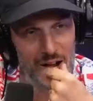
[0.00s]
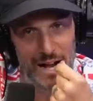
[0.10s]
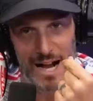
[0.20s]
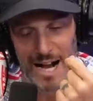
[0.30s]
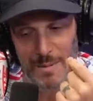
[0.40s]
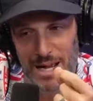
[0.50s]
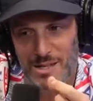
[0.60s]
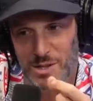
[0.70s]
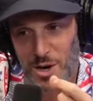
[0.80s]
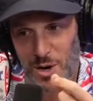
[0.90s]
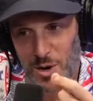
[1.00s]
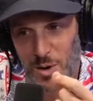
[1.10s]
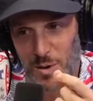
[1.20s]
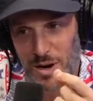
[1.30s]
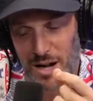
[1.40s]
Um, and
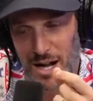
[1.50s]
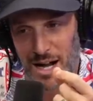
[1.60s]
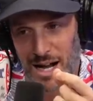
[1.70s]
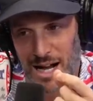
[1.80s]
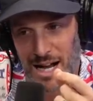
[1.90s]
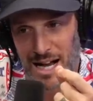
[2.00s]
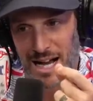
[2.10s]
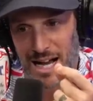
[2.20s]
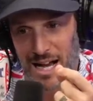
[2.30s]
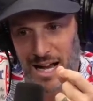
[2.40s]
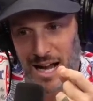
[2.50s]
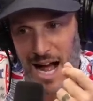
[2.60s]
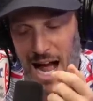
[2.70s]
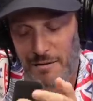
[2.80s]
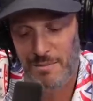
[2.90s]
so uh,
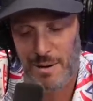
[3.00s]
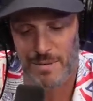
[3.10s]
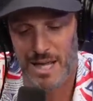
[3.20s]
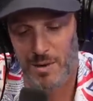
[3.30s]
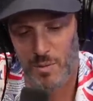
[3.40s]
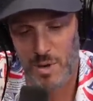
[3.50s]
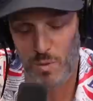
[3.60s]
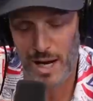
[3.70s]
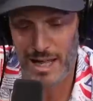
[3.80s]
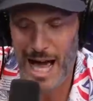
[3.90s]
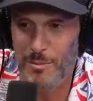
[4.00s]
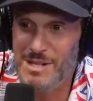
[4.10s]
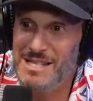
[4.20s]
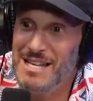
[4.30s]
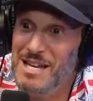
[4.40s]
I remember that we went. That
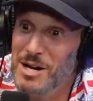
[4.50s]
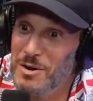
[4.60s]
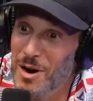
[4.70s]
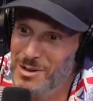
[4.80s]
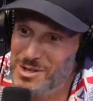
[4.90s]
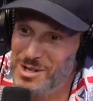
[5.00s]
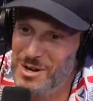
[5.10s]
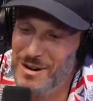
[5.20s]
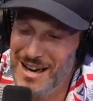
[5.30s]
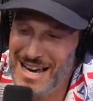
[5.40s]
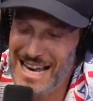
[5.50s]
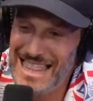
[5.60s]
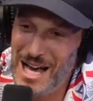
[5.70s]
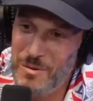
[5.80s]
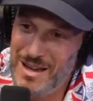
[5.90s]
was the year also
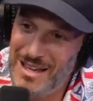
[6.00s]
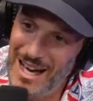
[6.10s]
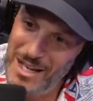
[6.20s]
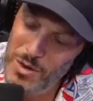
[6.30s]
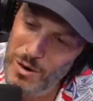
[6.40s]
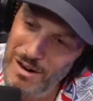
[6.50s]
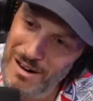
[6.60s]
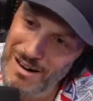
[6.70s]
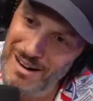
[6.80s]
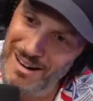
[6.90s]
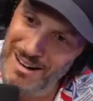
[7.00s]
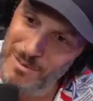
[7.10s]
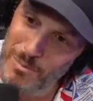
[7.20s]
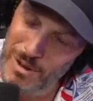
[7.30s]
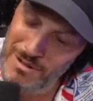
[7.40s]
that we got your
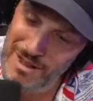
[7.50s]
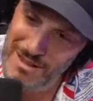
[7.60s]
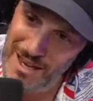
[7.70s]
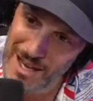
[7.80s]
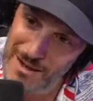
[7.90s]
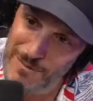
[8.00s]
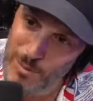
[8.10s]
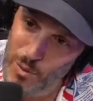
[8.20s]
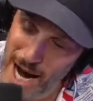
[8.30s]
birthday cake from